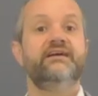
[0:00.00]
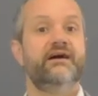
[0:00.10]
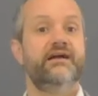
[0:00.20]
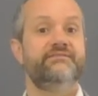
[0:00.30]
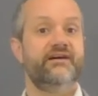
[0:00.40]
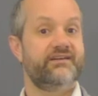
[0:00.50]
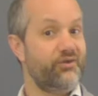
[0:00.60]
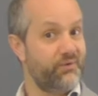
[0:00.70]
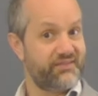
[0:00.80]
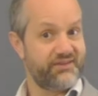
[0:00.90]
I've
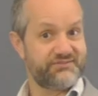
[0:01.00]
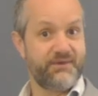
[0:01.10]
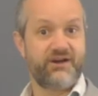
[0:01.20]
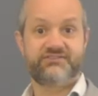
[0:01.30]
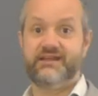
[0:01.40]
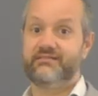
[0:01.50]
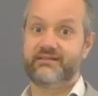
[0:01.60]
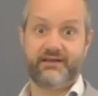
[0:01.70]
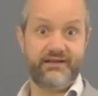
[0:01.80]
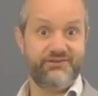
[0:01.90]
got one of those mark sheets
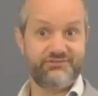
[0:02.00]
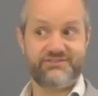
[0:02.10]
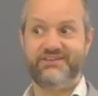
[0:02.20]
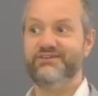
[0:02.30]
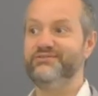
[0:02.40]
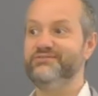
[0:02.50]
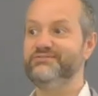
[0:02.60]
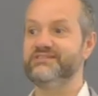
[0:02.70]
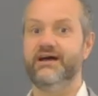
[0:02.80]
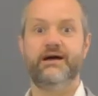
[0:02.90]
that I used to use.